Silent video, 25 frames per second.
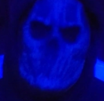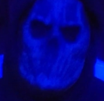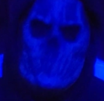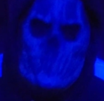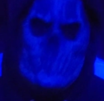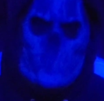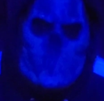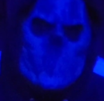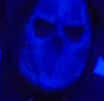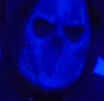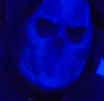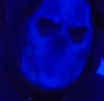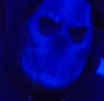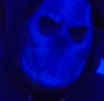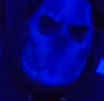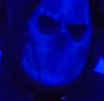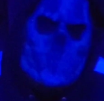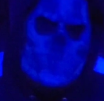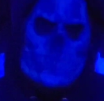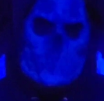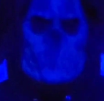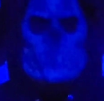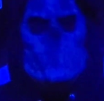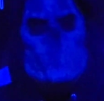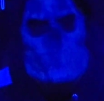Remember what
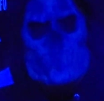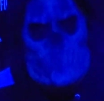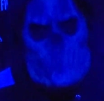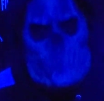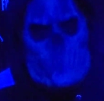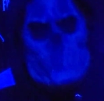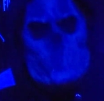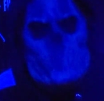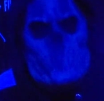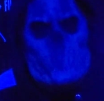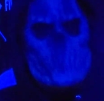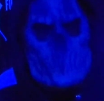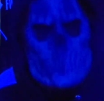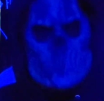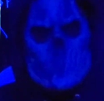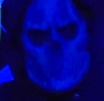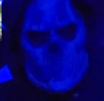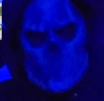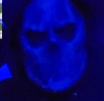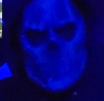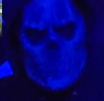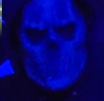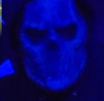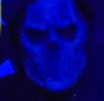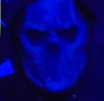Kendrick said about
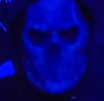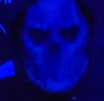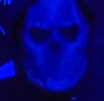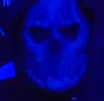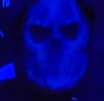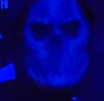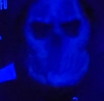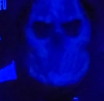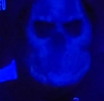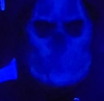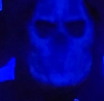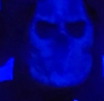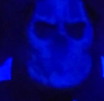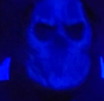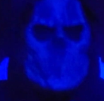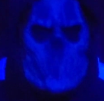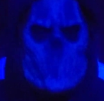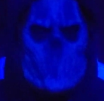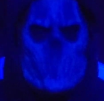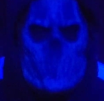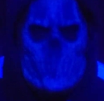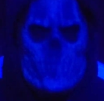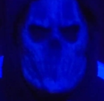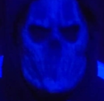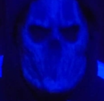Drake? You
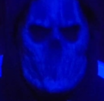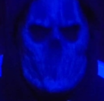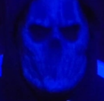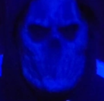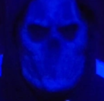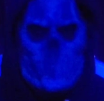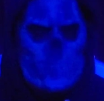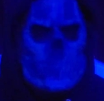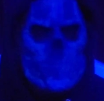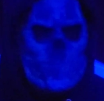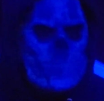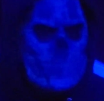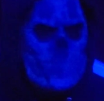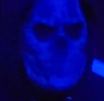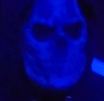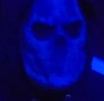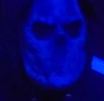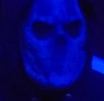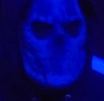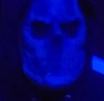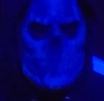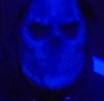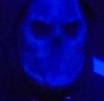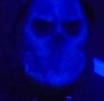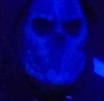just,
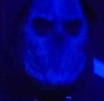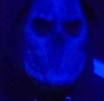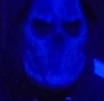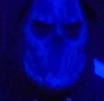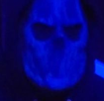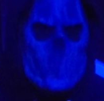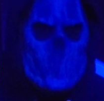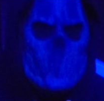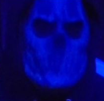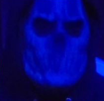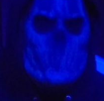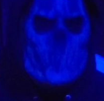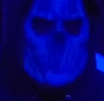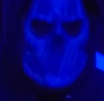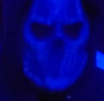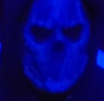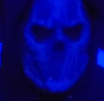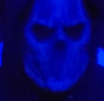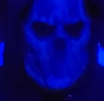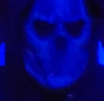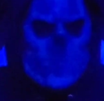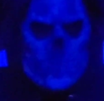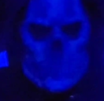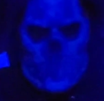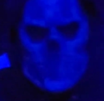the money, the power, and
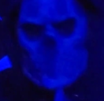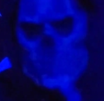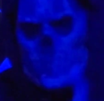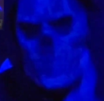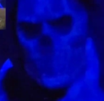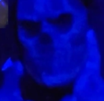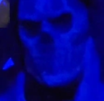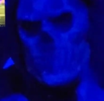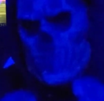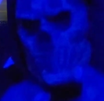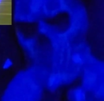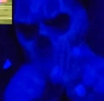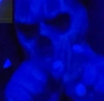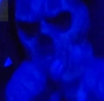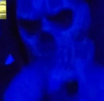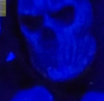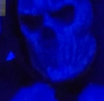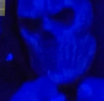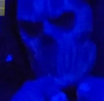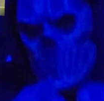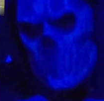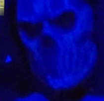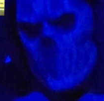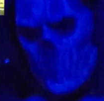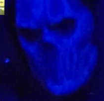fame cannot make
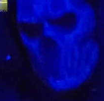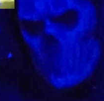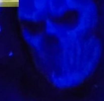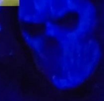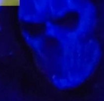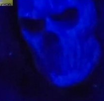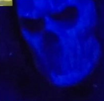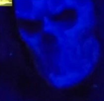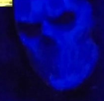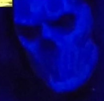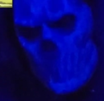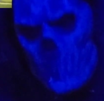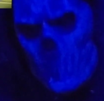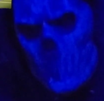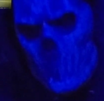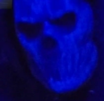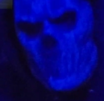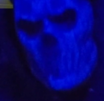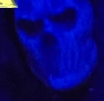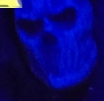you go away.